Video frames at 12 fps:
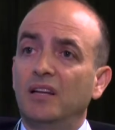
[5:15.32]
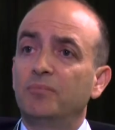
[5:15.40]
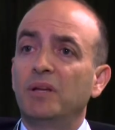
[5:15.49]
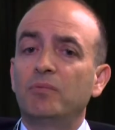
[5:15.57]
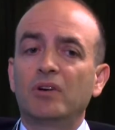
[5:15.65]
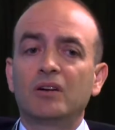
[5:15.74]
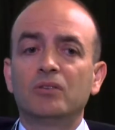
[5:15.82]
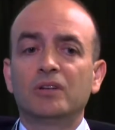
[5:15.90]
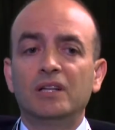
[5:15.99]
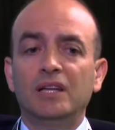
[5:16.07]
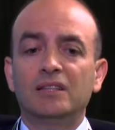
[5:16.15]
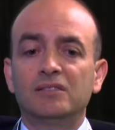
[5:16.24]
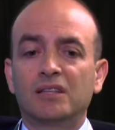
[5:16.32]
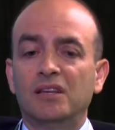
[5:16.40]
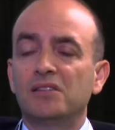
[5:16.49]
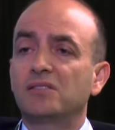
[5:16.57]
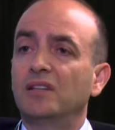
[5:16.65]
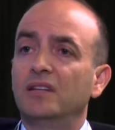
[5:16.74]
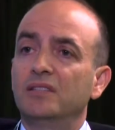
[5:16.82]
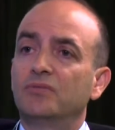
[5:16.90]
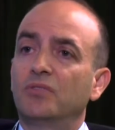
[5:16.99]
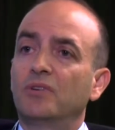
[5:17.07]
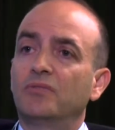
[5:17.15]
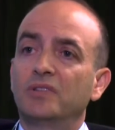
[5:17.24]
and people are looking at it as case studies
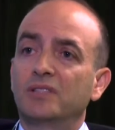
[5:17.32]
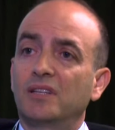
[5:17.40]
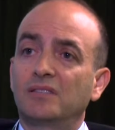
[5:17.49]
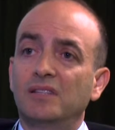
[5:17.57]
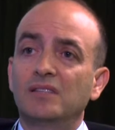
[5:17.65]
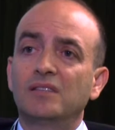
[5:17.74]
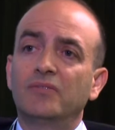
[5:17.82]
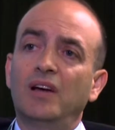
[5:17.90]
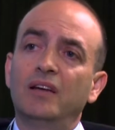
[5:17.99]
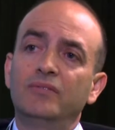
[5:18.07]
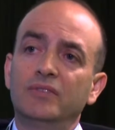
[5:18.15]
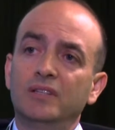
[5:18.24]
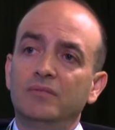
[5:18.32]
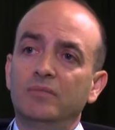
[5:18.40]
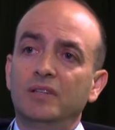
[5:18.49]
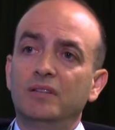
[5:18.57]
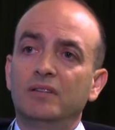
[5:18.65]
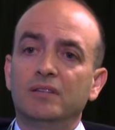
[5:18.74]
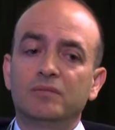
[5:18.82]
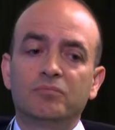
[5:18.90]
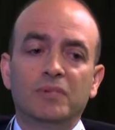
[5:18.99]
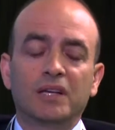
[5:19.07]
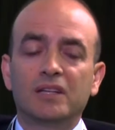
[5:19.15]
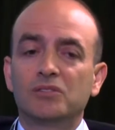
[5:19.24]
for the success they've had in
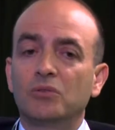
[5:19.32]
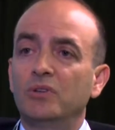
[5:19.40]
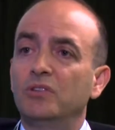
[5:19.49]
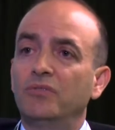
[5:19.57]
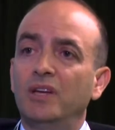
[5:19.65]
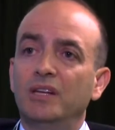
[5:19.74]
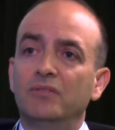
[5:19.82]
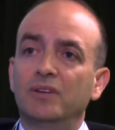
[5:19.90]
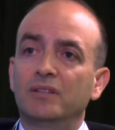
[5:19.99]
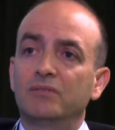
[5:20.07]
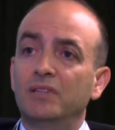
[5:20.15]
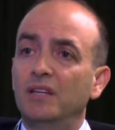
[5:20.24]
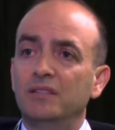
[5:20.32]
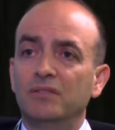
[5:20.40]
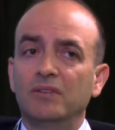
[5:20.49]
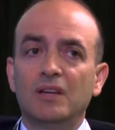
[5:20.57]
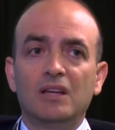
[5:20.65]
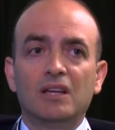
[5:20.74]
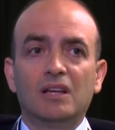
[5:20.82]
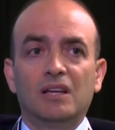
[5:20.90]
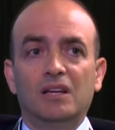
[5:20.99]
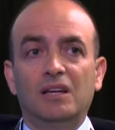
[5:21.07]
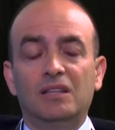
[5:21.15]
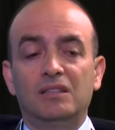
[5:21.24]
making it so innovative and creative.
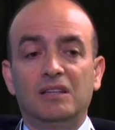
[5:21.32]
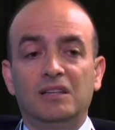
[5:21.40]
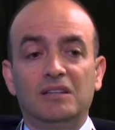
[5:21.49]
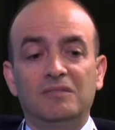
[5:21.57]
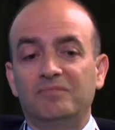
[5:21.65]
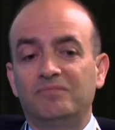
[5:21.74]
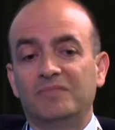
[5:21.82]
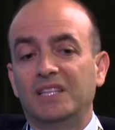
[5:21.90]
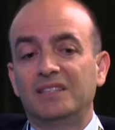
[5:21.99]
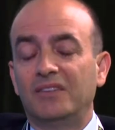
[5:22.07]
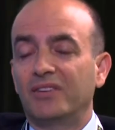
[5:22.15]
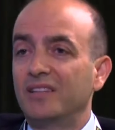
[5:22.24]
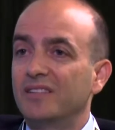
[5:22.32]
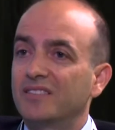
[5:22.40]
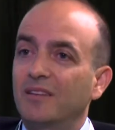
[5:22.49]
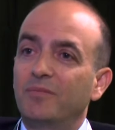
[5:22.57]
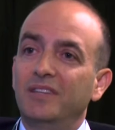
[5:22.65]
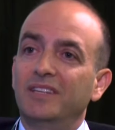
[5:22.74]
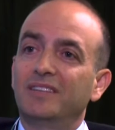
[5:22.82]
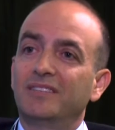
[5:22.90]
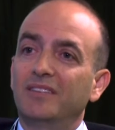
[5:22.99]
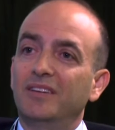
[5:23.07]
And that definitely is something